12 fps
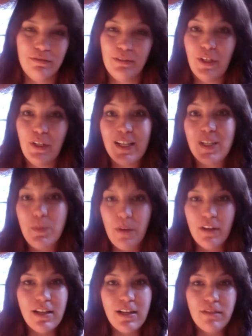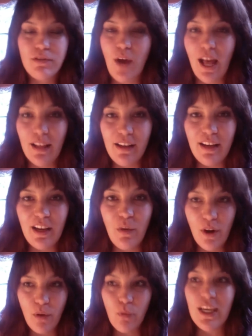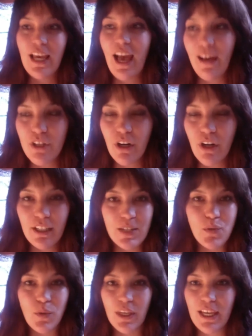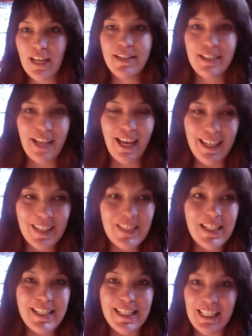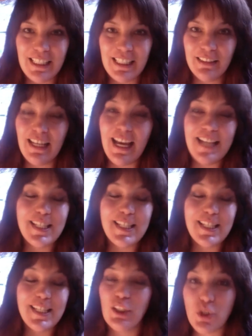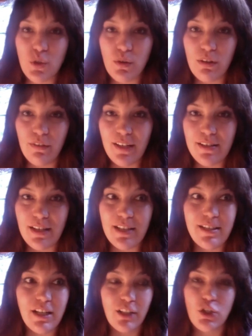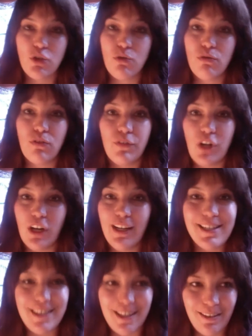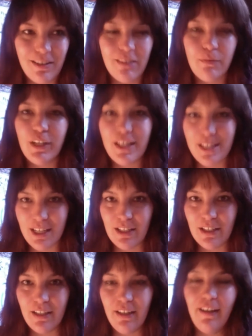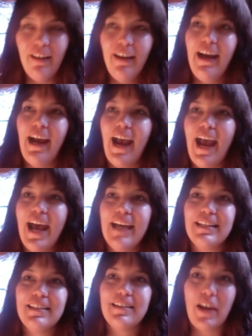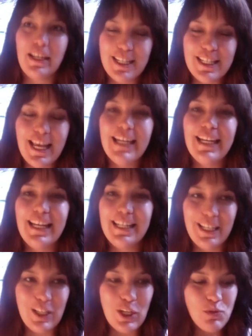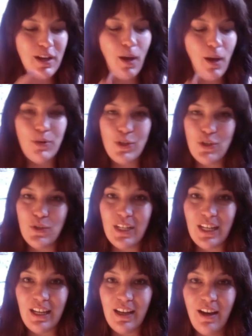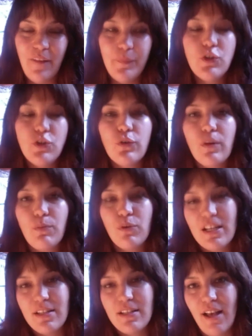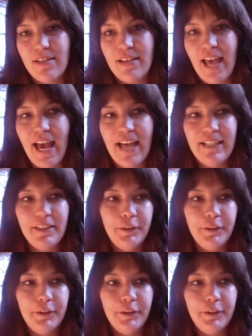you know experience of duality, where we have darkness, we can deny it. It's here. It's not the truth of us. It's not the truth of darkness either, but it's here. And it decided it used that opportunity to repress us. And